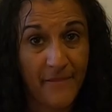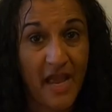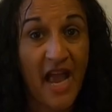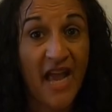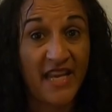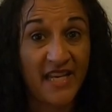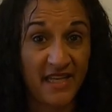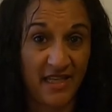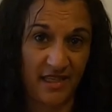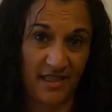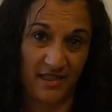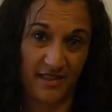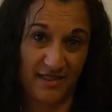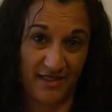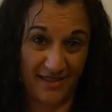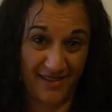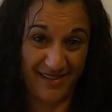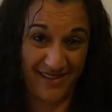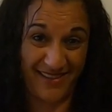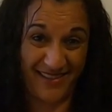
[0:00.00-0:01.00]
hiney.
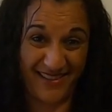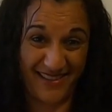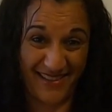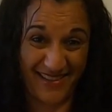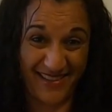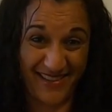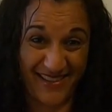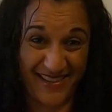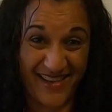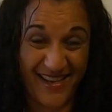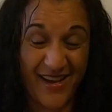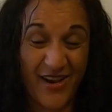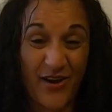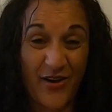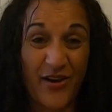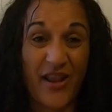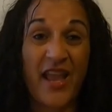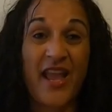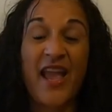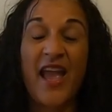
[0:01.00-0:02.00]

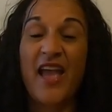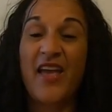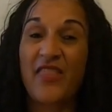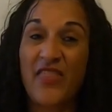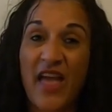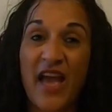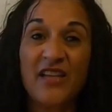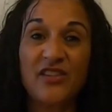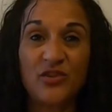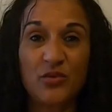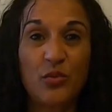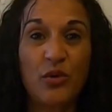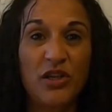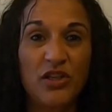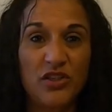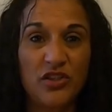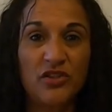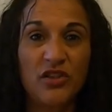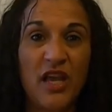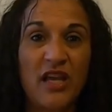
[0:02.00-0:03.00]
Okay? That's
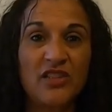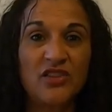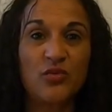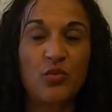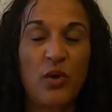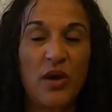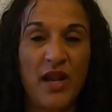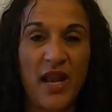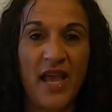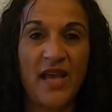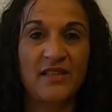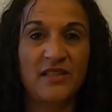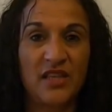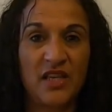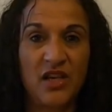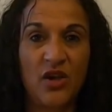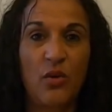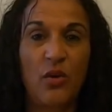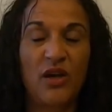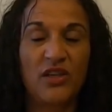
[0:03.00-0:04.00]
what
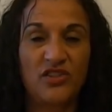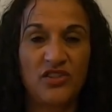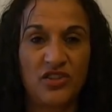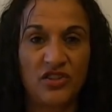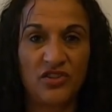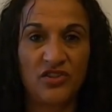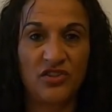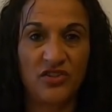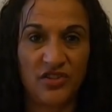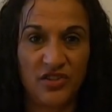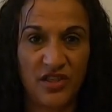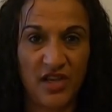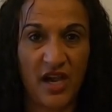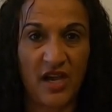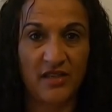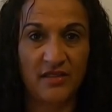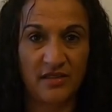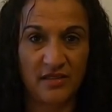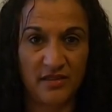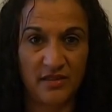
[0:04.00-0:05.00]
asking questions
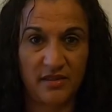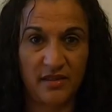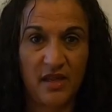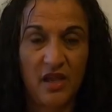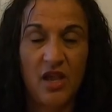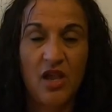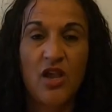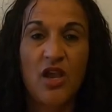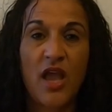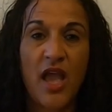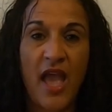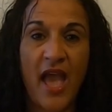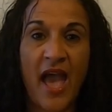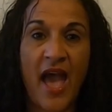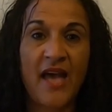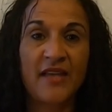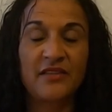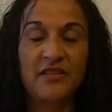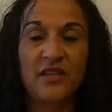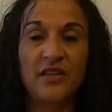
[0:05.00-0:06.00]
does.
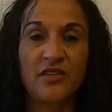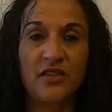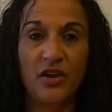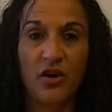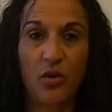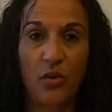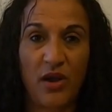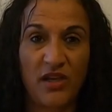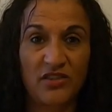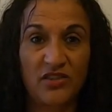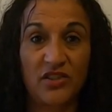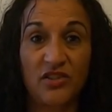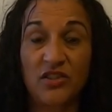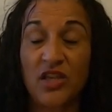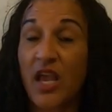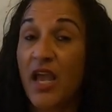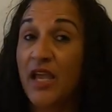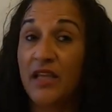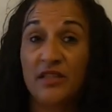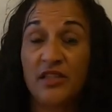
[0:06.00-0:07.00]
Ask the questions.
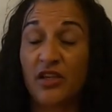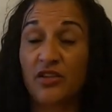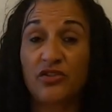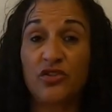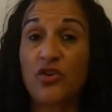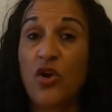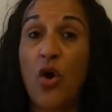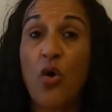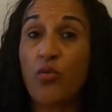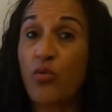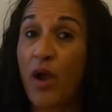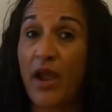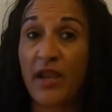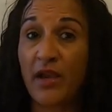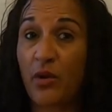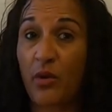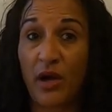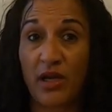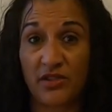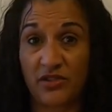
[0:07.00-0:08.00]
There's no
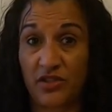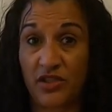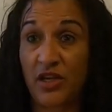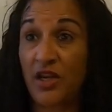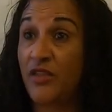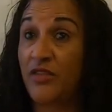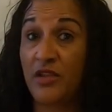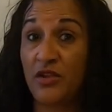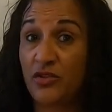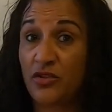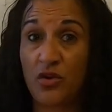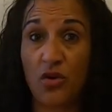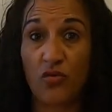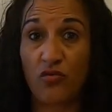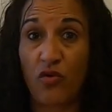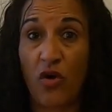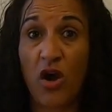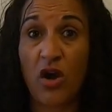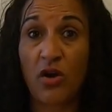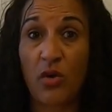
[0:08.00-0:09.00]
right question and there's no
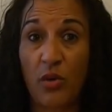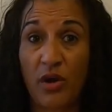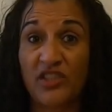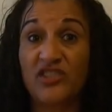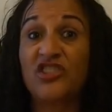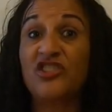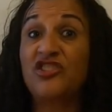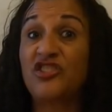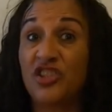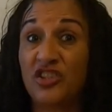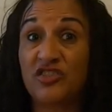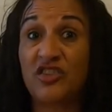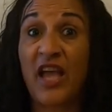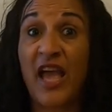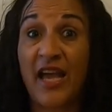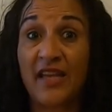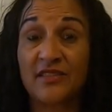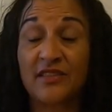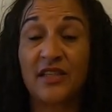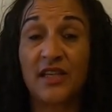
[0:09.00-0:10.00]
wrong question. Just
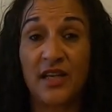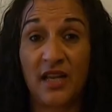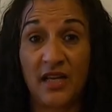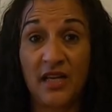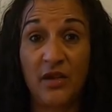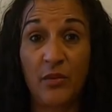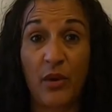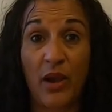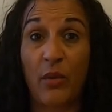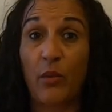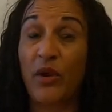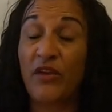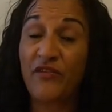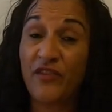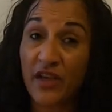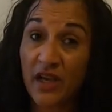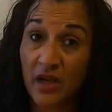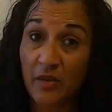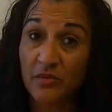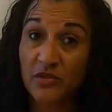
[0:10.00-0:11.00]
ask it anyway. If
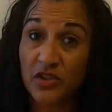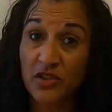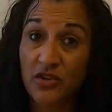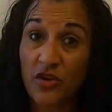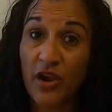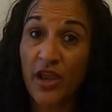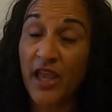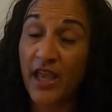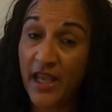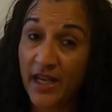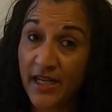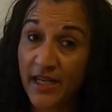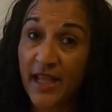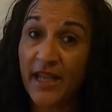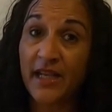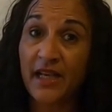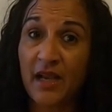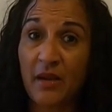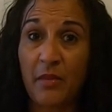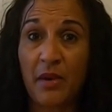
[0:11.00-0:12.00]
it comes in your head,
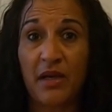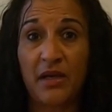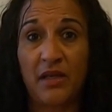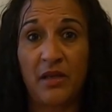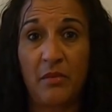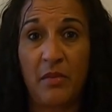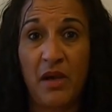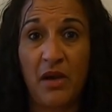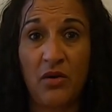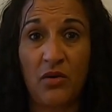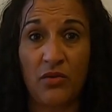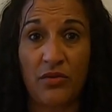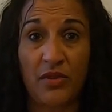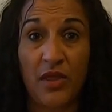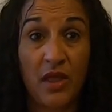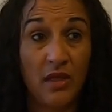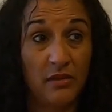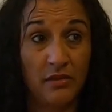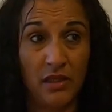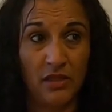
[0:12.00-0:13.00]
let it come out of your mouth.
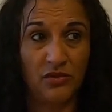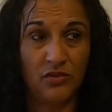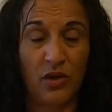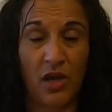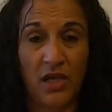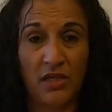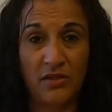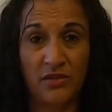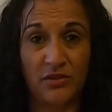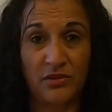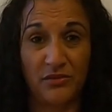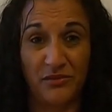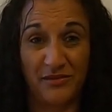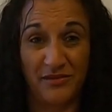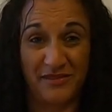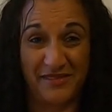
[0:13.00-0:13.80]
That's what I do.